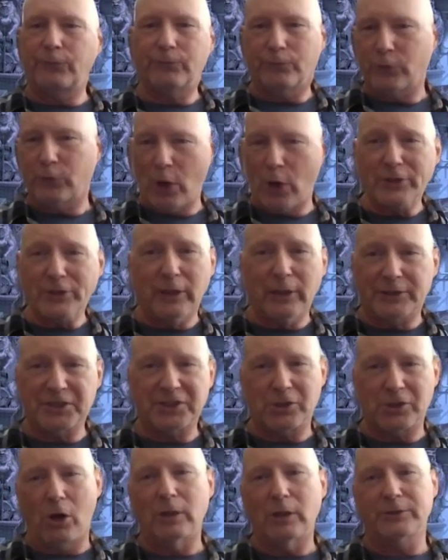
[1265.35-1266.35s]
frontal
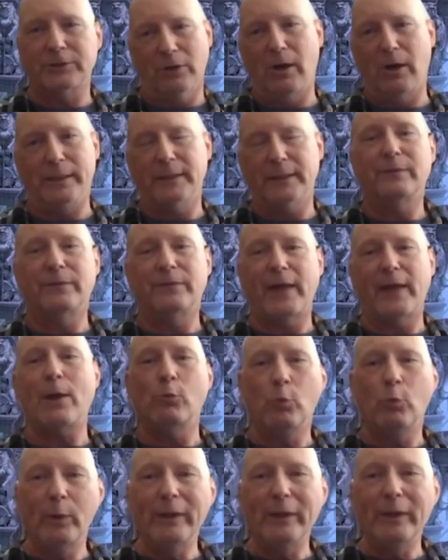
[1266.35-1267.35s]
assault on. They
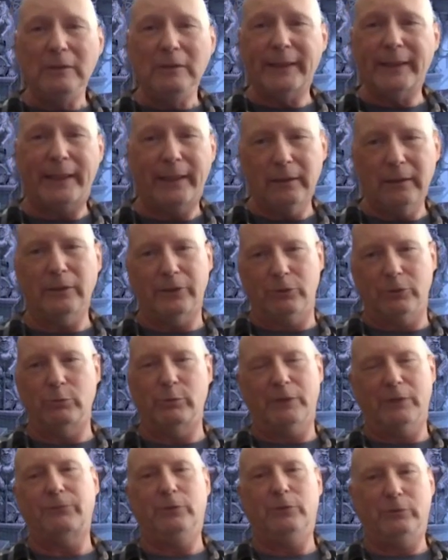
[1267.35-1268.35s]
will kill you
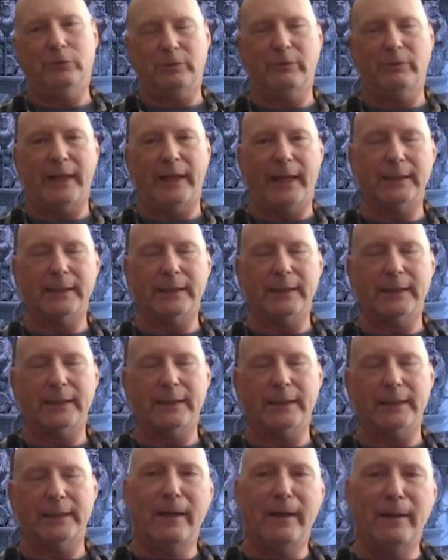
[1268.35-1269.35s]
if you do that.
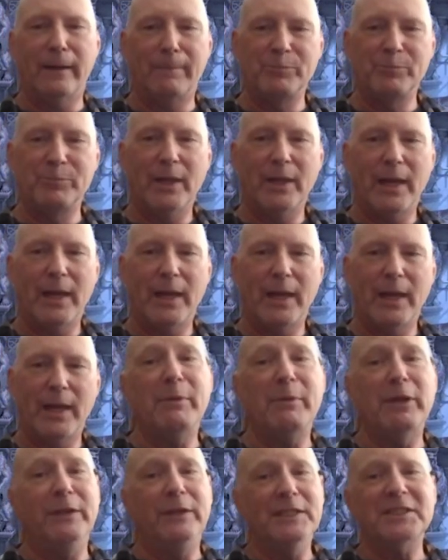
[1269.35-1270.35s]
Um, and I
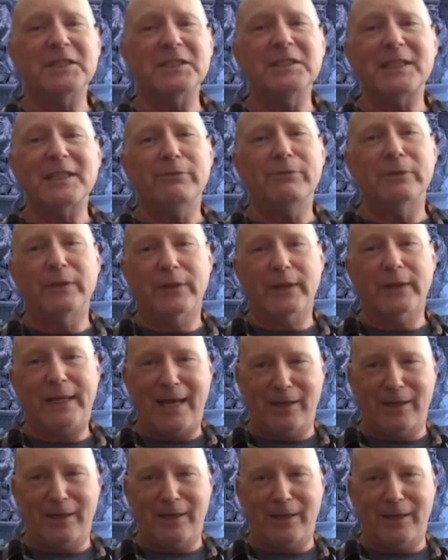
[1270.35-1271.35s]
mean, this is even the kind
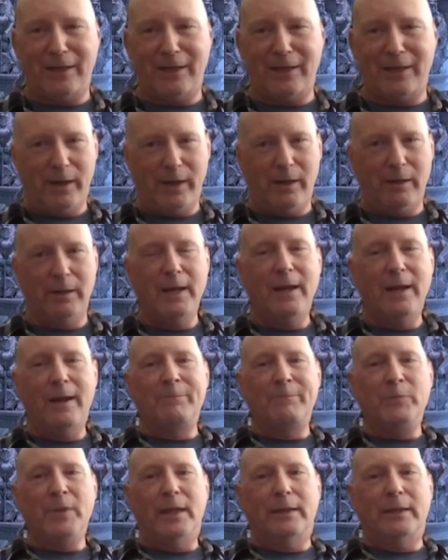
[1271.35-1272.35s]
of thing where
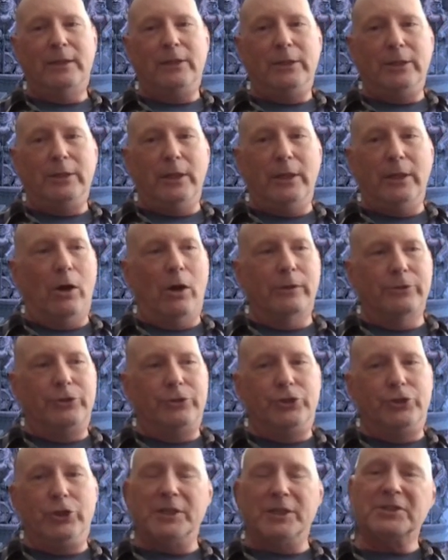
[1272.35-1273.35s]

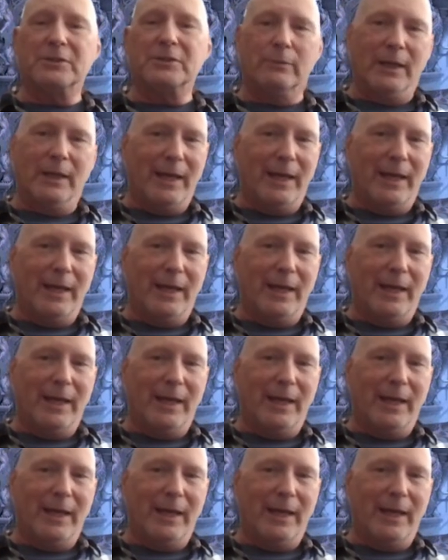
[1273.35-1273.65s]
just